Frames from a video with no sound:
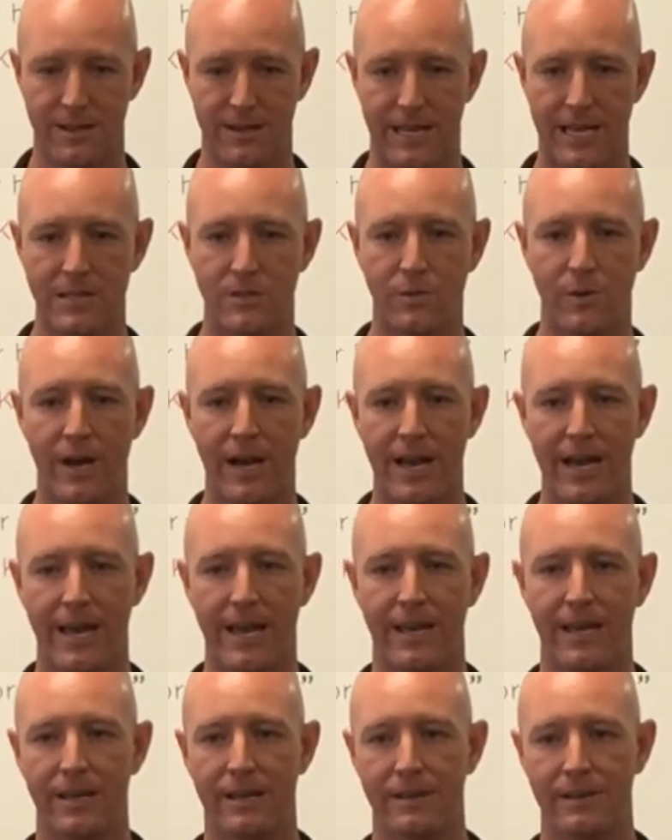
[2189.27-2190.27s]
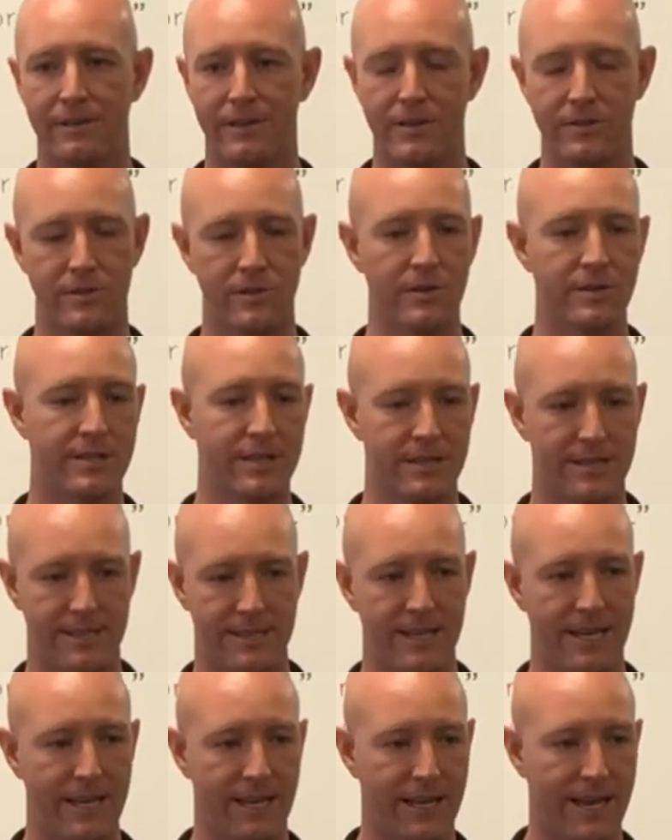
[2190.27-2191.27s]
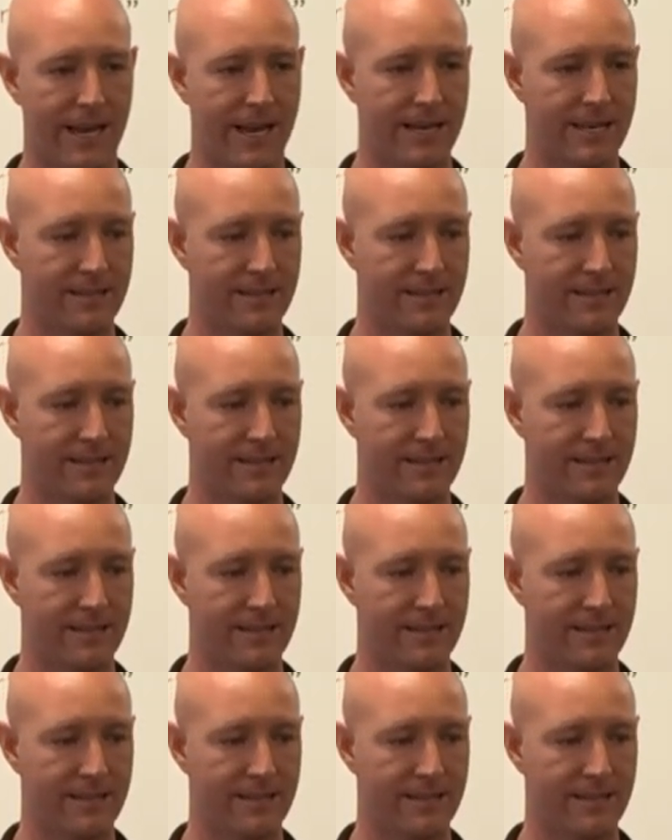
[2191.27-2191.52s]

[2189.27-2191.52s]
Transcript: That's why there's no such thing